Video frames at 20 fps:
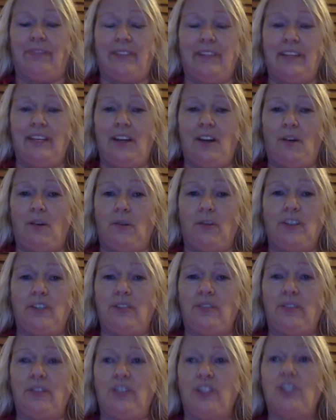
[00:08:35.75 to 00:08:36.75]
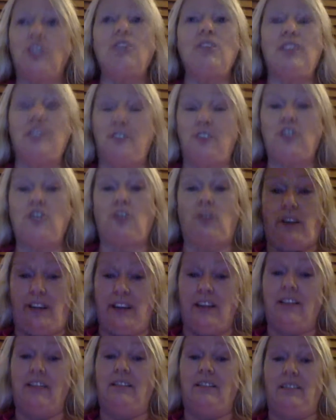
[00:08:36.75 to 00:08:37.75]
you'll enjoy
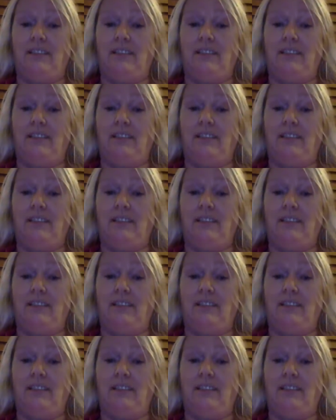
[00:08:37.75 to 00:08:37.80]
it.